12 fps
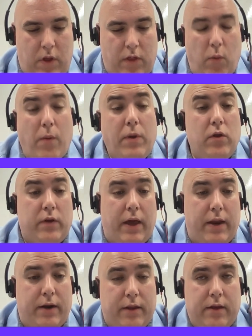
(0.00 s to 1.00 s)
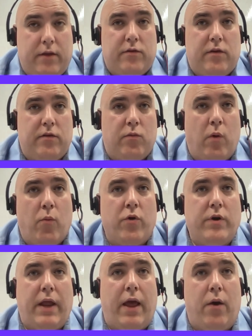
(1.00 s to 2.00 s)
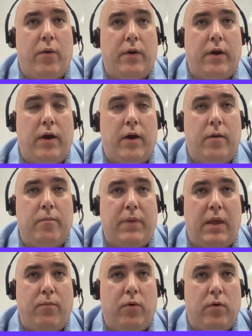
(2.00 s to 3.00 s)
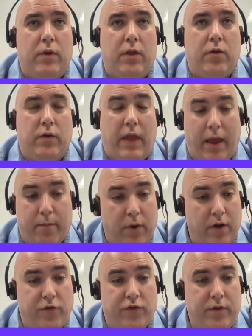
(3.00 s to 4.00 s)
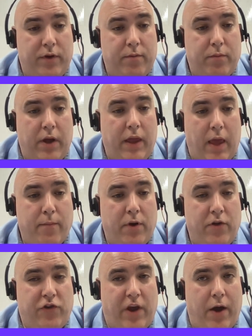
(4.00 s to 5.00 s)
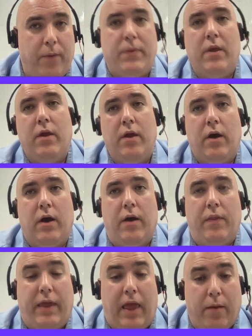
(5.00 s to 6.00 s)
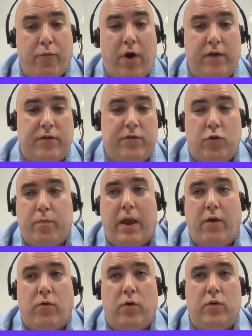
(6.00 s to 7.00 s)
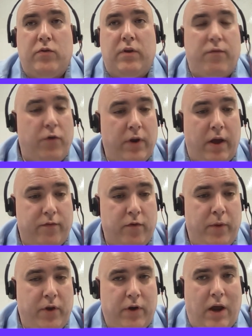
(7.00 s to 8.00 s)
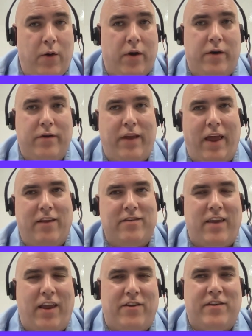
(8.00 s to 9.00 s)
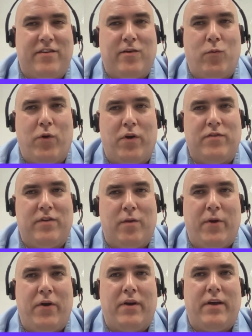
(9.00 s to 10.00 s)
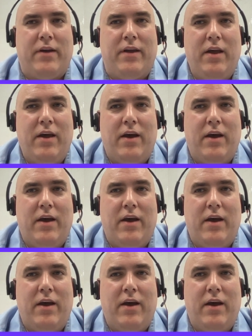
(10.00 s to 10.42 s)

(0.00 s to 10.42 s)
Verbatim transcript: Yeah, the way we look at it is when we're down, people either can't punch in, can't punch out. They can't process their payrolls, and if you're not familiar how our ACH system works in America,